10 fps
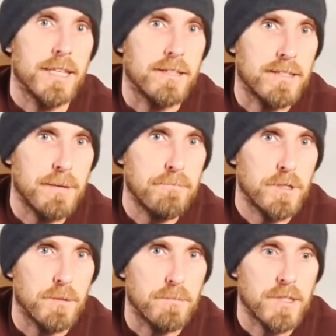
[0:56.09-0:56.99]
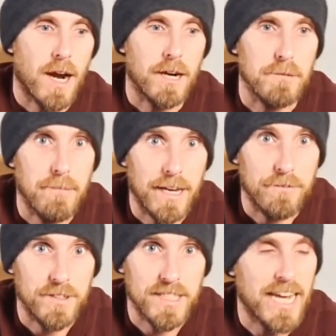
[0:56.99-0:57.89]
The symptoms are the
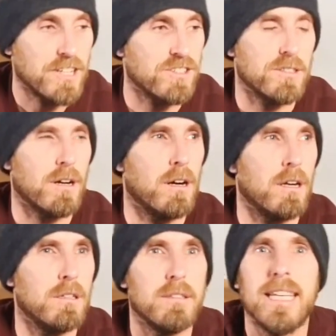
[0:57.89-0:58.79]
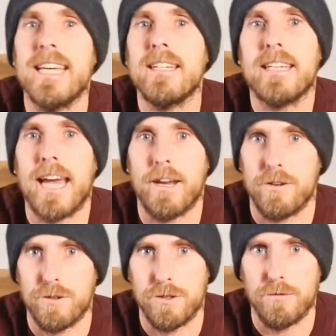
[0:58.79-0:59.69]
manifestations, are the
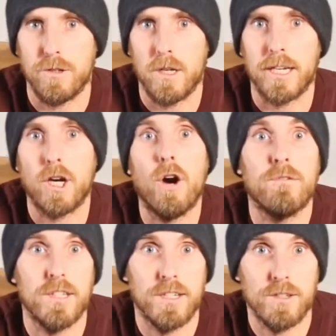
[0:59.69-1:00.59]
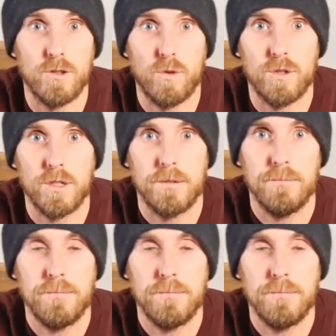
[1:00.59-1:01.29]
indicators, if you like, of the disorder.